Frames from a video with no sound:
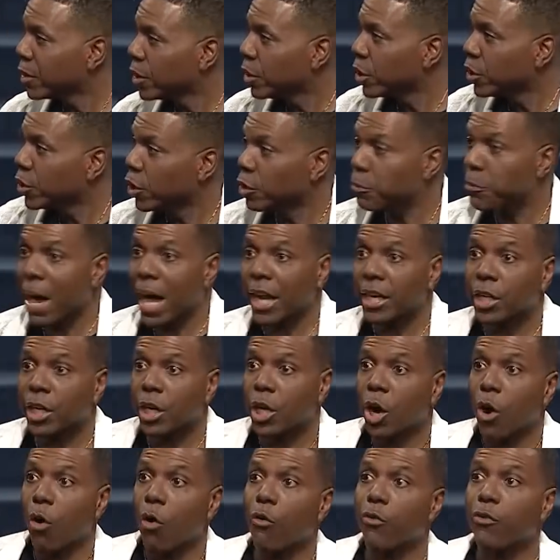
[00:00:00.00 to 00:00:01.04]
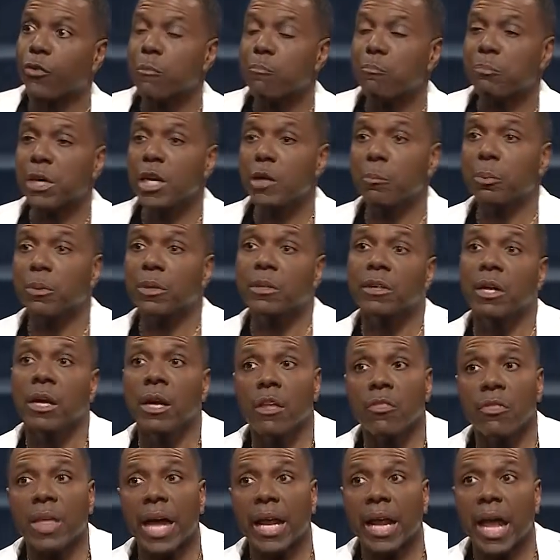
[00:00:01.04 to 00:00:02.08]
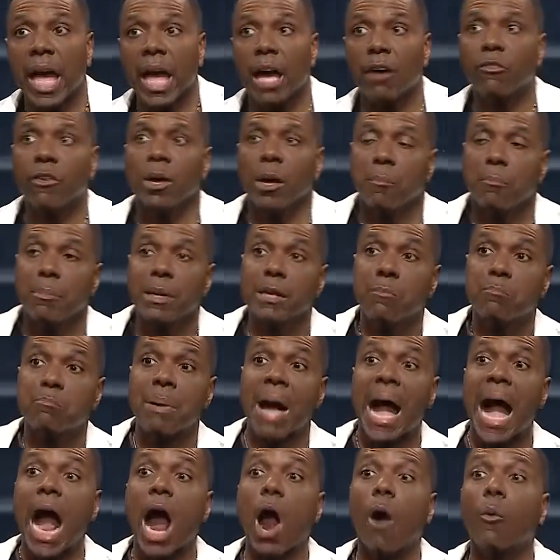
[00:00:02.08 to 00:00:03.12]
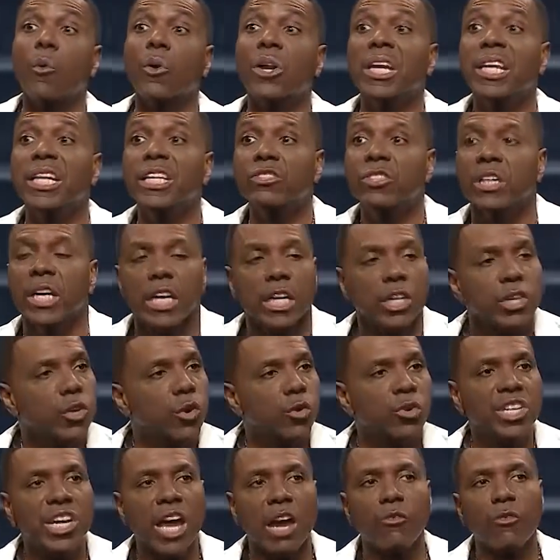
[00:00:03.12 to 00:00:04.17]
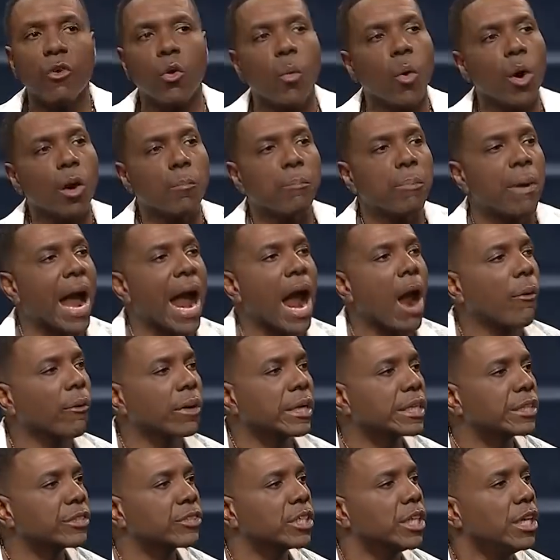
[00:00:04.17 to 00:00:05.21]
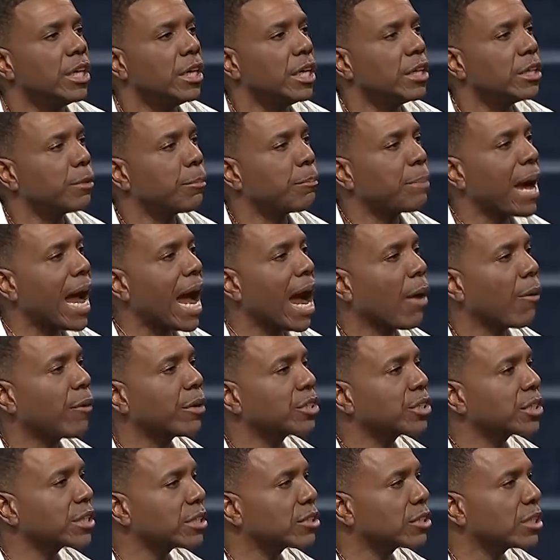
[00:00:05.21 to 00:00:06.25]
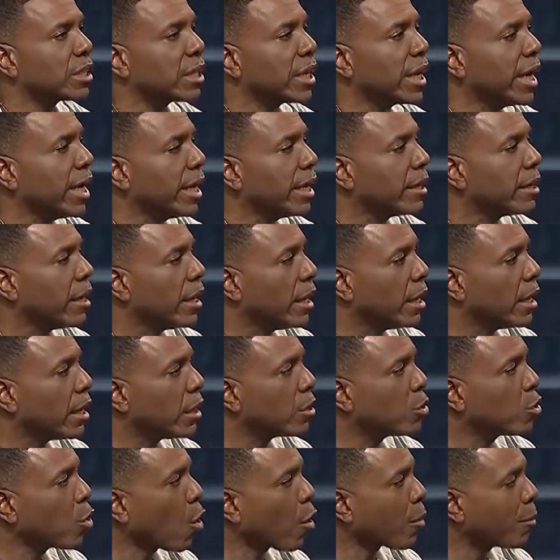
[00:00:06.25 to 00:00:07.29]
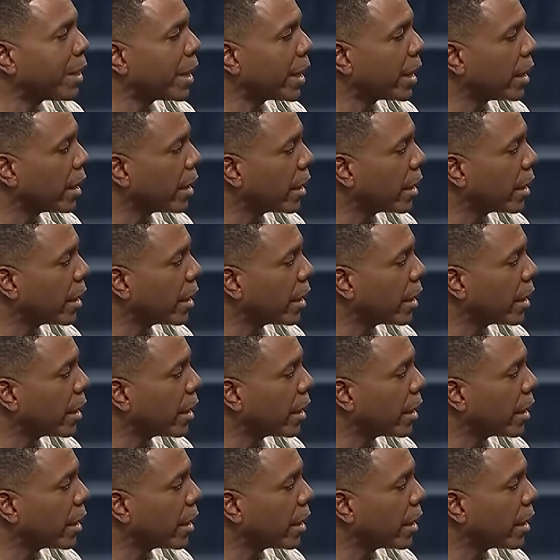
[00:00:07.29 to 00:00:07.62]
You're about to go from people that have been powerless. You never were powerless. The power just laid dormant.